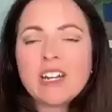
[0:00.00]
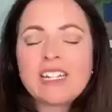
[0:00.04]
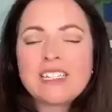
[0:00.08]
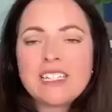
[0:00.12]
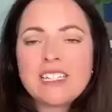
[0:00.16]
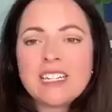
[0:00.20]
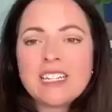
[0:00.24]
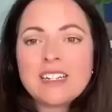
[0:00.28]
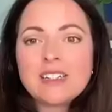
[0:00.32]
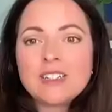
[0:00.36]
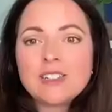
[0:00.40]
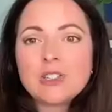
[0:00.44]

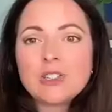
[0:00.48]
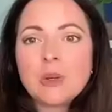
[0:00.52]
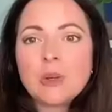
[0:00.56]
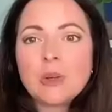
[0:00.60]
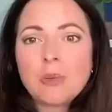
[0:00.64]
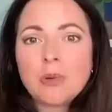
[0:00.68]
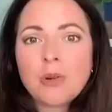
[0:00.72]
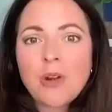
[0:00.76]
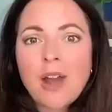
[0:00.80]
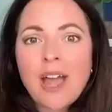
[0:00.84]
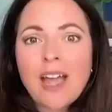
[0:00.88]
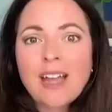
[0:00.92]
idea to
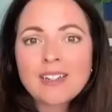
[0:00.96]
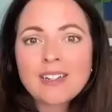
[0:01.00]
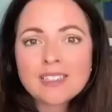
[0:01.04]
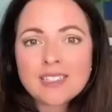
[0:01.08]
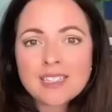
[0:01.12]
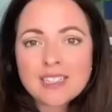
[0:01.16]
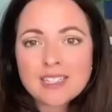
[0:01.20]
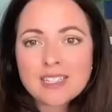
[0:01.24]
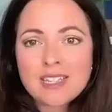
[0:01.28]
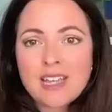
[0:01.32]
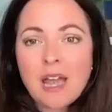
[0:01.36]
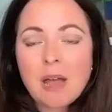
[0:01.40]

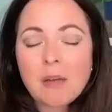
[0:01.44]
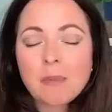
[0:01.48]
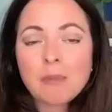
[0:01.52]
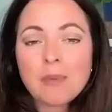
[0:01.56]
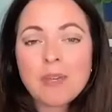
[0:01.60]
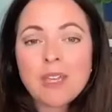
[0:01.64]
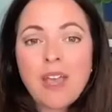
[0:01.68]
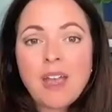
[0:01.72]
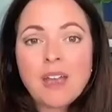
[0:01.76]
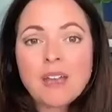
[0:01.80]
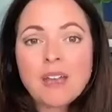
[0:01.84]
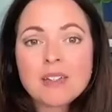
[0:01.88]
practice that
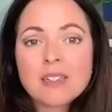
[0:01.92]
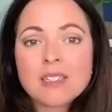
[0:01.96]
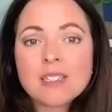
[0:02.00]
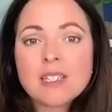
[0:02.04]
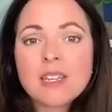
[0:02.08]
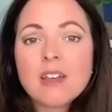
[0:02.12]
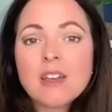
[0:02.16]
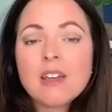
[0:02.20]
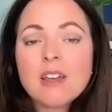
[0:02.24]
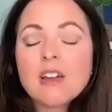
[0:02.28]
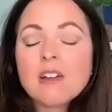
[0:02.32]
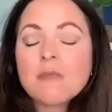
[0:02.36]
because